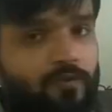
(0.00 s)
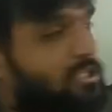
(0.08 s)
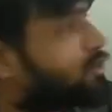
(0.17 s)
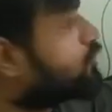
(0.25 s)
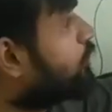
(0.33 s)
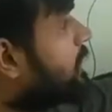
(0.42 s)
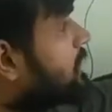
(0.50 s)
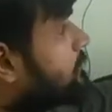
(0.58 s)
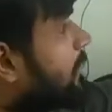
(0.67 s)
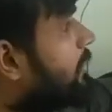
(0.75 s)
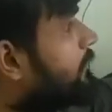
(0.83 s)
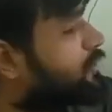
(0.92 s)
of this two
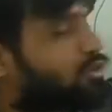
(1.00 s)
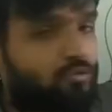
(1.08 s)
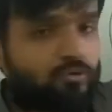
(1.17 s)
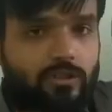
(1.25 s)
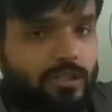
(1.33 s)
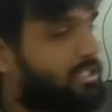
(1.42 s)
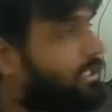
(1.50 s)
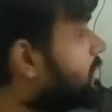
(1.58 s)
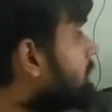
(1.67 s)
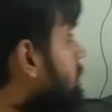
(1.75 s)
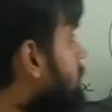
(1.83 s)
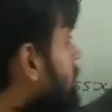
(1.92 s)
is
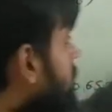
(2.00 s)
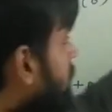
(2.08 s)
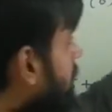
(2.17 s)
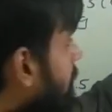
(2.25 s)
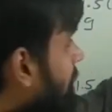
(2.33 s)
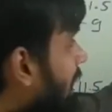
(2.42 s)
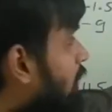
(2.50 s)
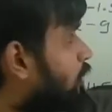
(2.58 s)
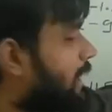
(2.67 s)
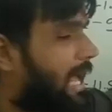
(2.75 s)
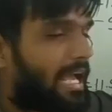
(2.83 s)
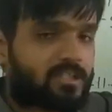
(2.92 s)
5:3. Y
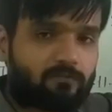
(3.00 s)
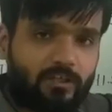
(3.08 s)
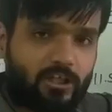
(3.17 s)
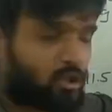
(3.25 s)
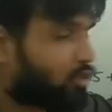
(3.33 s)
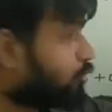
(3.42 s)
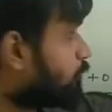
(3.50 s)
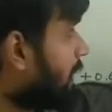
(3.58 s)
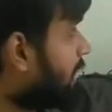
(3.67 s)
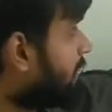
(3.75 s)
on x we need to